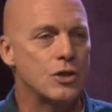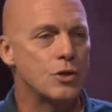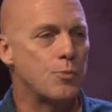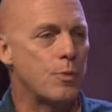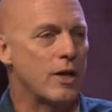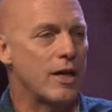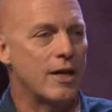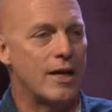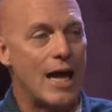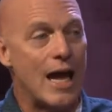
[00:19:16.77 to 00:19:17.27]
He's
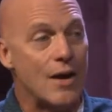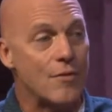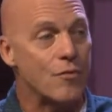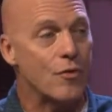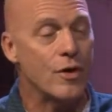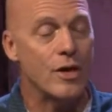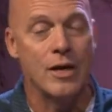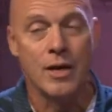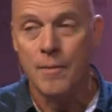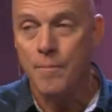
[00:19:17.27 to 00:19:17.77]
been in
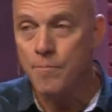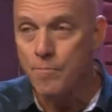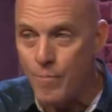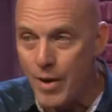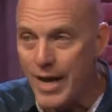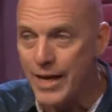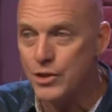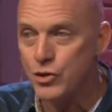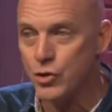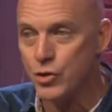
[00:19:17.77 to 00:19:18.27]
every
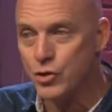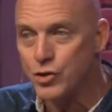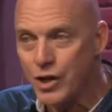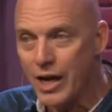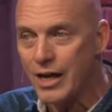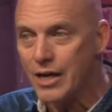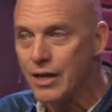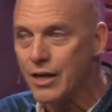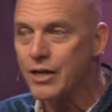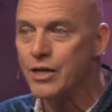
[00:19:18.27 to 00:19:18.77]
major
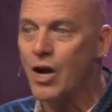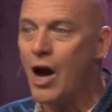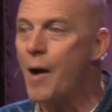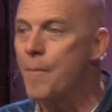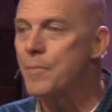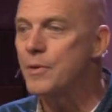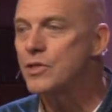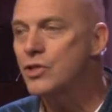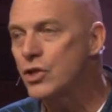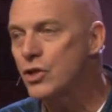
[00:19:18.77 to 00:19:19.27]
cycling
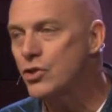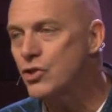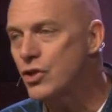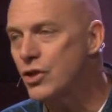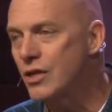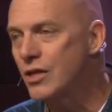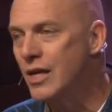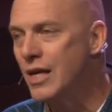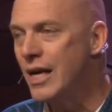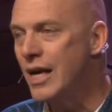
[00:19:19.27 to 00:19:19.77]

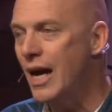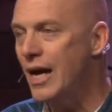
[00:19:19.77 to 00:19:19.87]
competition.